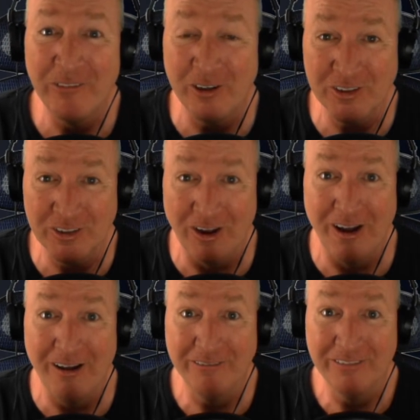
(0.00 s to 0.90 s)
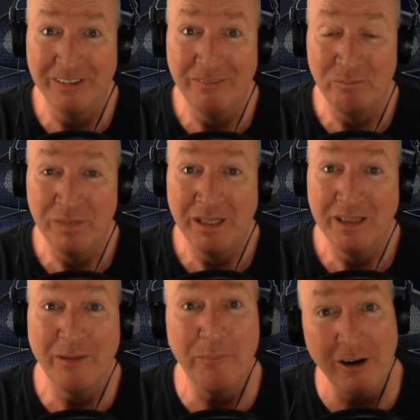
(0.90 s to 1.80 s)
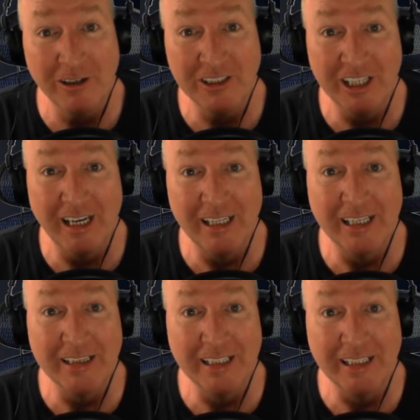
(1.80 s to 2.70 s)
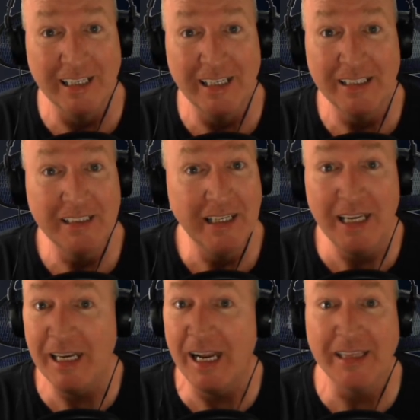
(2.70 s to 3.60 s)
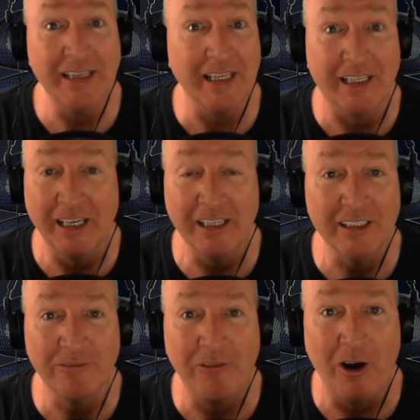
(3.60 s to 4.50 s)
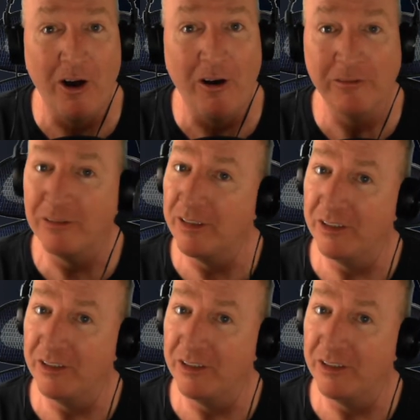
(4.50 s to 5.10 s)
First off, the parents yelling at the kid. It ain't the kid's fault.